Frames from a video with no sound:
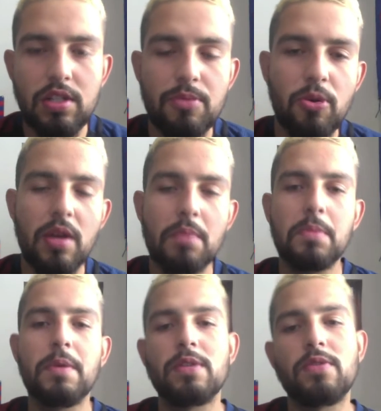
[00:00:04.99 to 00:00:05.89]
It's your boy
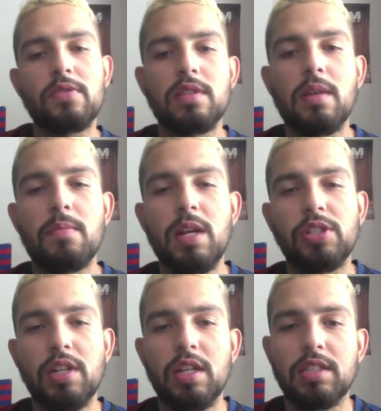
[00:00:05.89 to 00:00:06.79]
MP Pair Sources coming
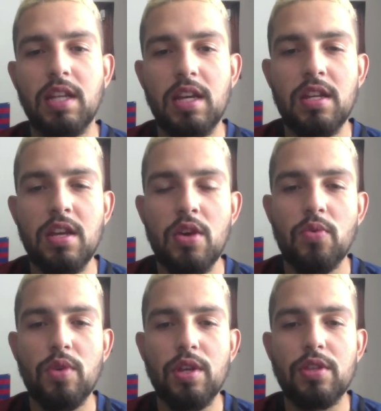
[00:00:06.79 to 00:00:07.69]
at you guys again
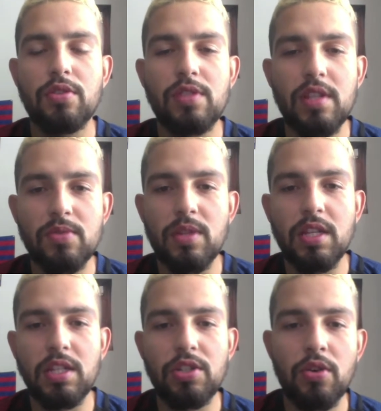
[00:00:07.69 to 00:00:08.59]
with Tuesdays with
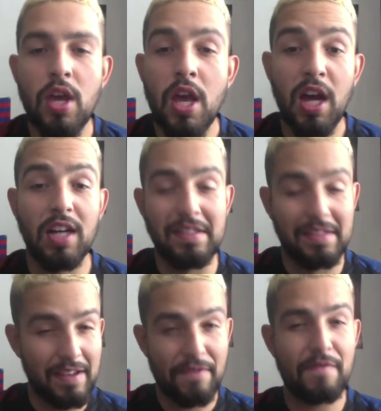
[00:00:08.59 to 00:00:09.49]
Tincho.
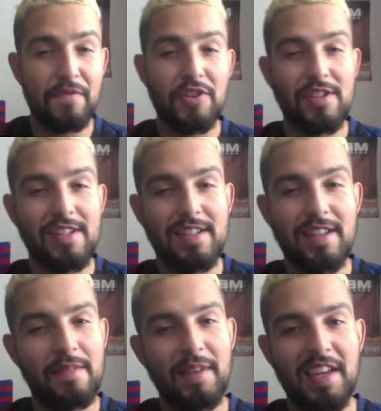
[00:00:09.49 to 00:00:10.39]
A different version
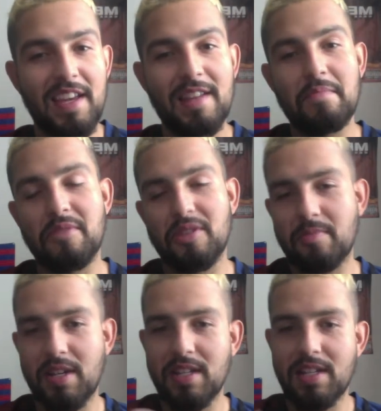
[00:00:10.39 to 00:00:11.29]
this time again,
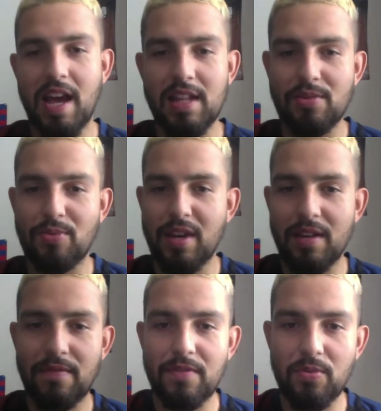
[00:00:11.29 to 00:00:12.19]
just because I had to
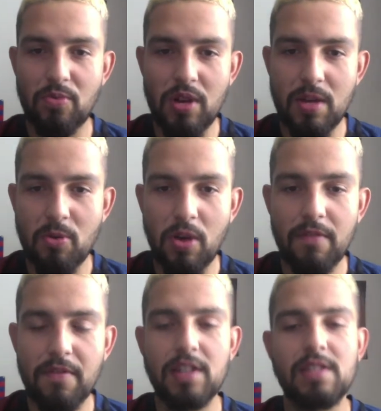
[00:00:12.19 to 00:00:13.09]
wait for the World
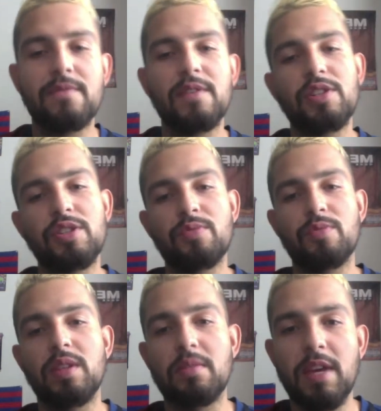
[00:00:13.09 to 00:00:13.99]
Cup qualifiers to
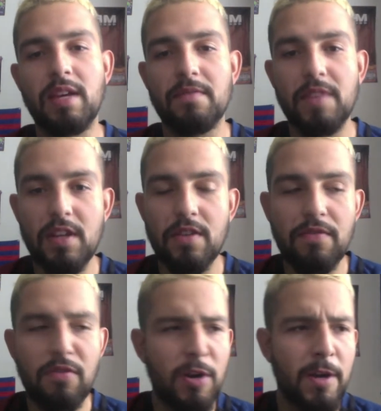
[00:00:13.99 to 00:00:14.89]
finish to really make a
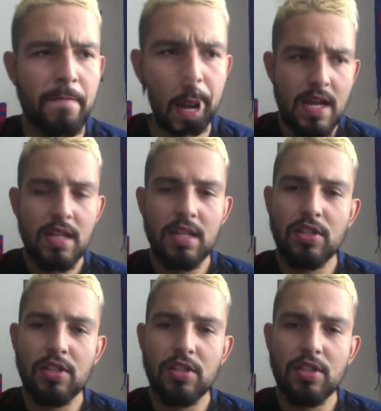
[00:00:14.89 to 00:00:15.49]
video for it.